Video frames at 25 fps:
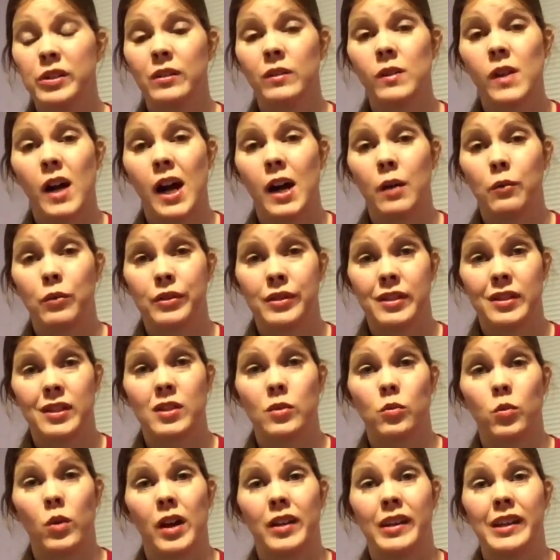lot with the
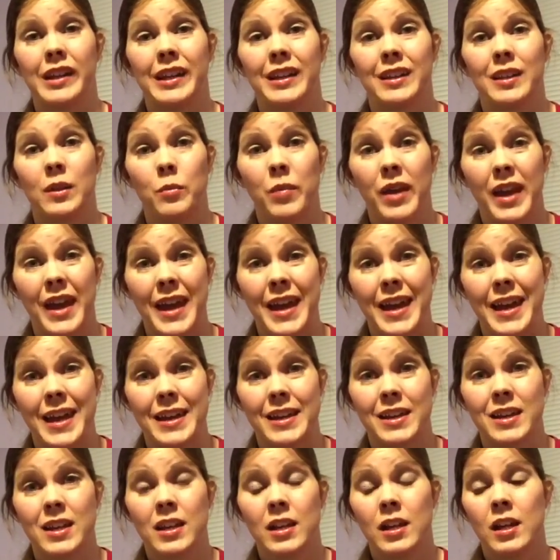swelling and the pain.